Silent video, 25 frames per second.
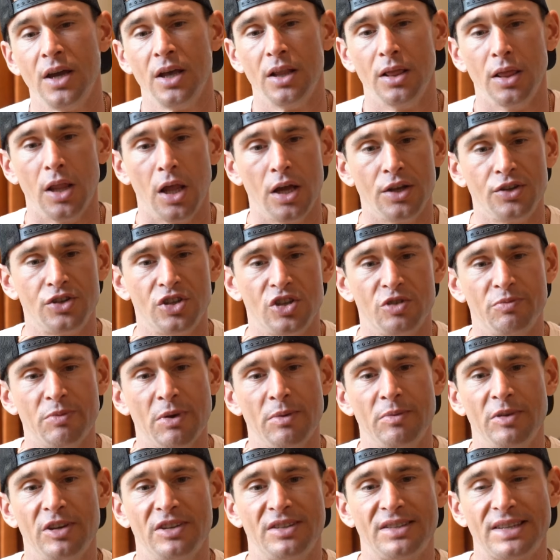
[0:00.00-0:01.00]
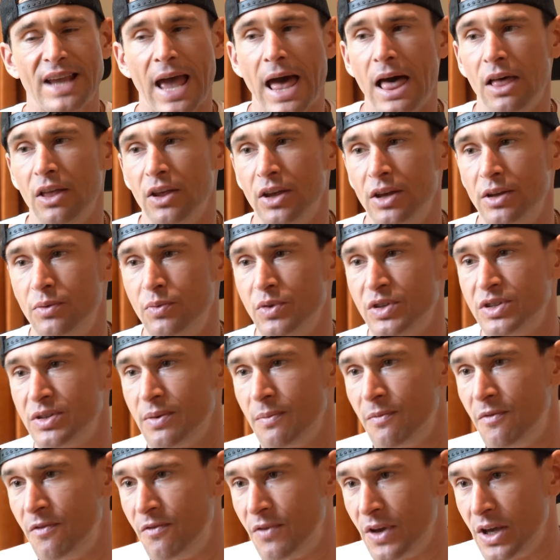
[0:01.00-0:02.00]
Lunch is maybe a salad with
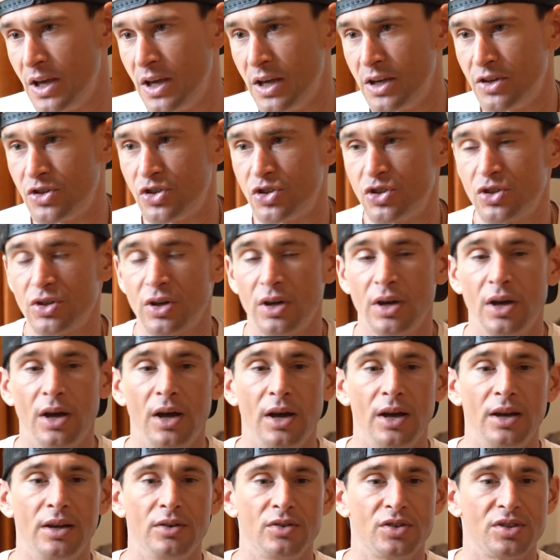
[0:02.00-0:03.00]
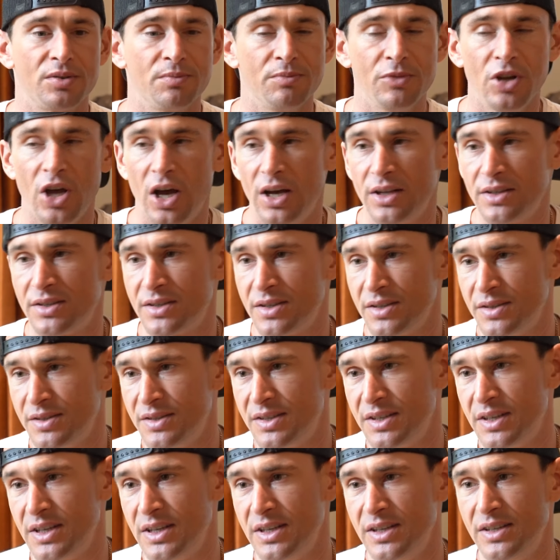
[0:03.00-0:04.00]
some fish uh, or some nuts and
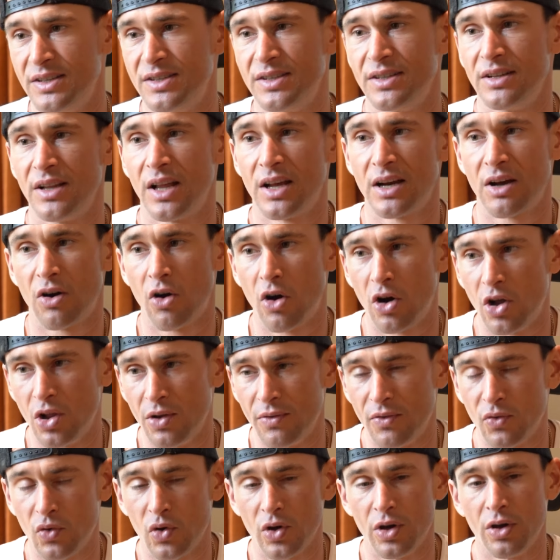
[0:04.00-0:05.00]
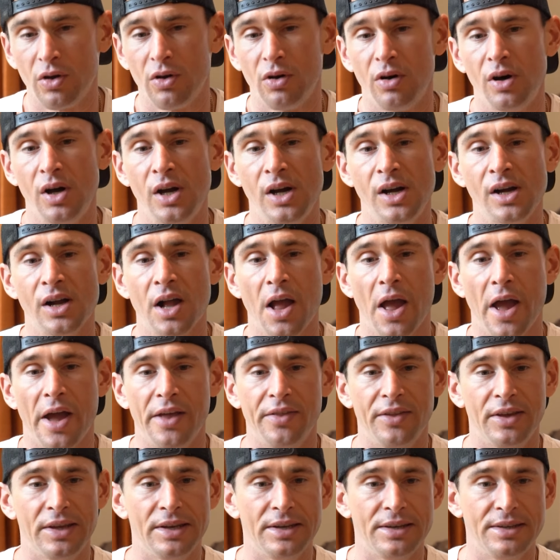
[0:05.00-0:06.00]
seeds and a lot of olive oil.
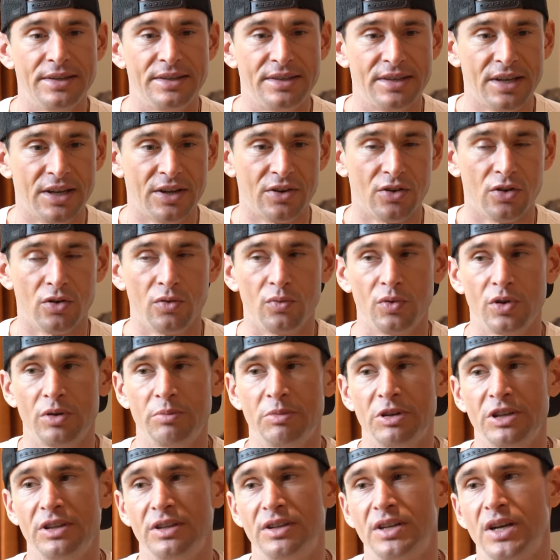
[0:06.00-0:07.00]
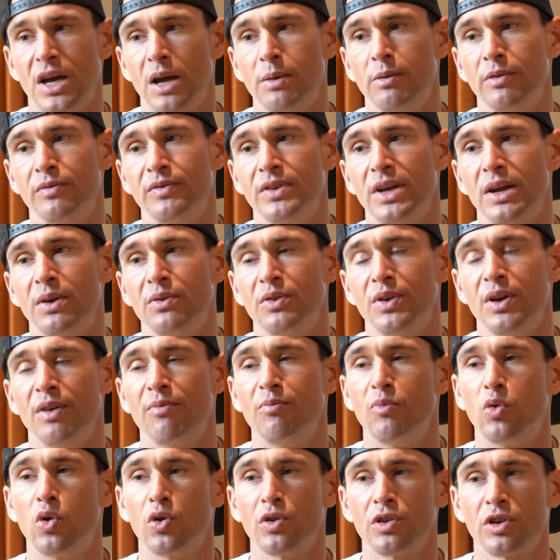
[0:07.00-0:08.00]
And then dinner would be the time of day when you have
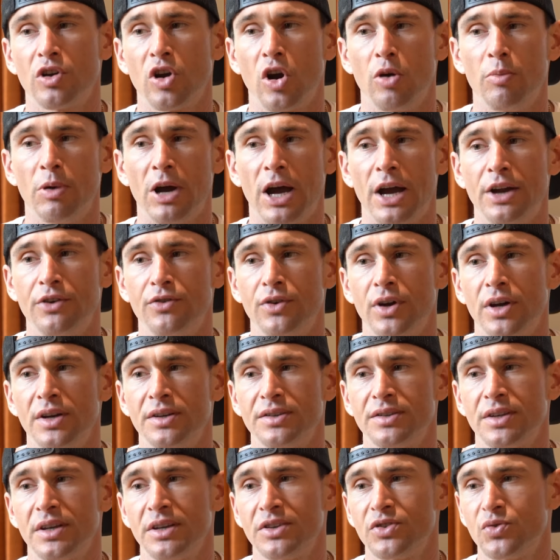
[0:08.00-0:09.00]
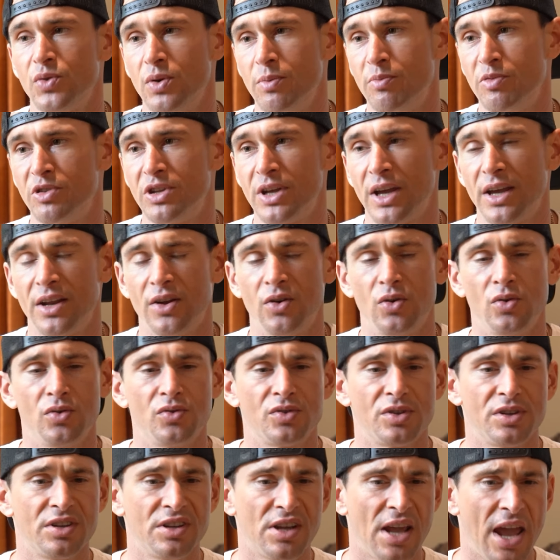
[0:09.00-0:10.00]
more of the carbohydrates, like sweet
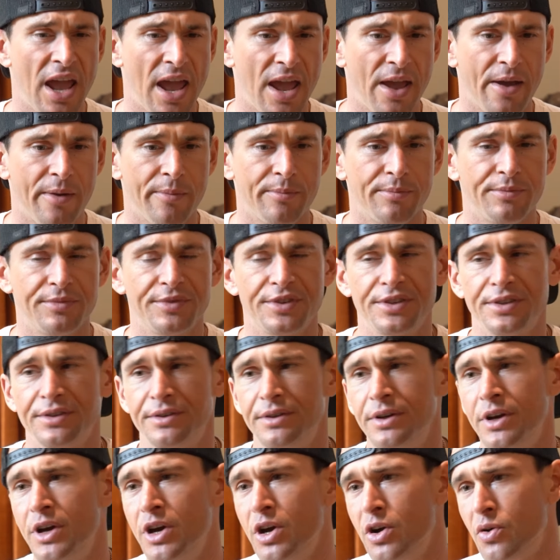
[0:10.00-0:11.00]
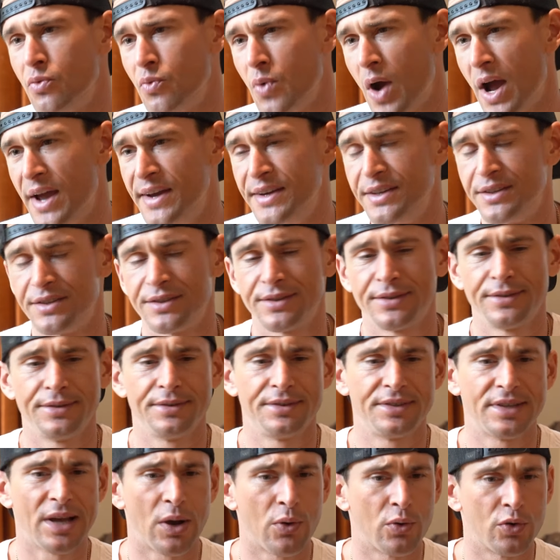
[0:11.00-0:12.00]
potatoes and yams and rice
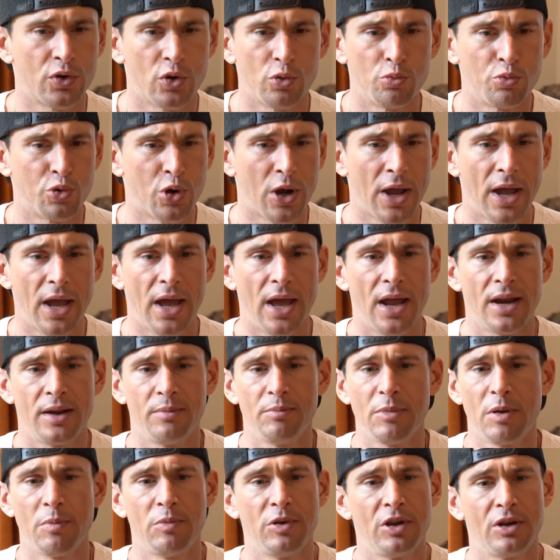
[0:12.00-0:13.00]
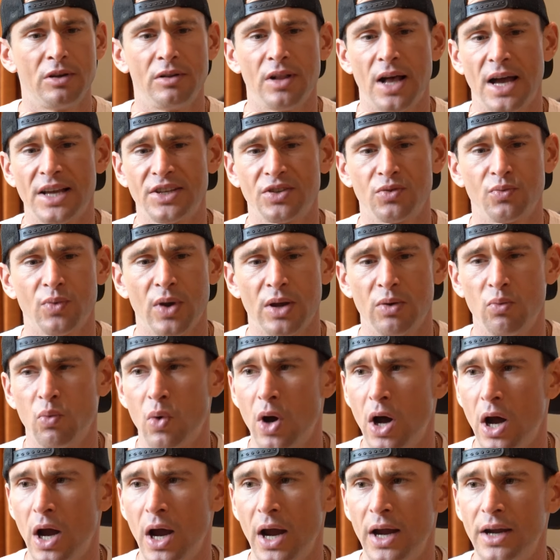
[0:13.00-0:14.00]
and sourdough bread and maybe a glass of red
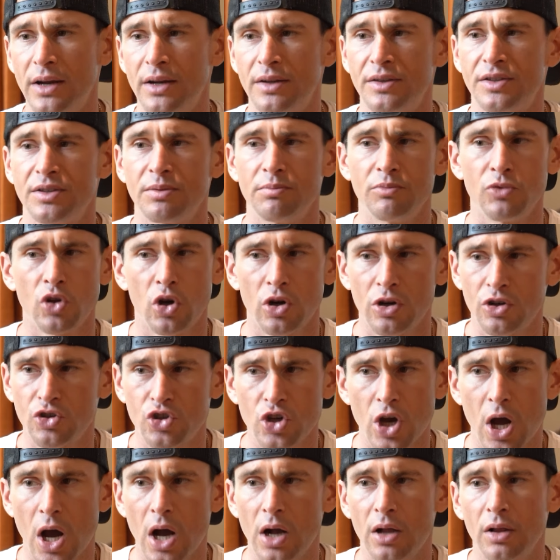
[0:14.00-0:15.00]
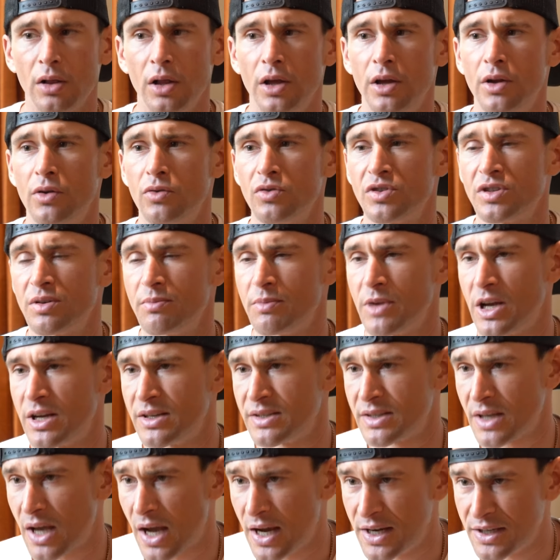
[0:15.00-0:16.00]
wine and some dark chocolate or some
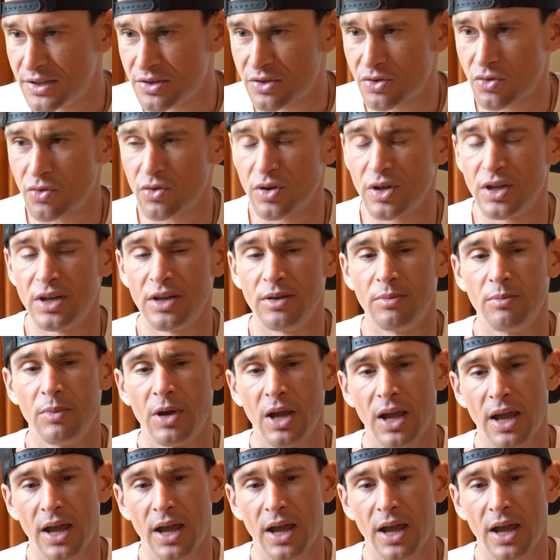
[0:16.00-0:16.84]
nice ice cream.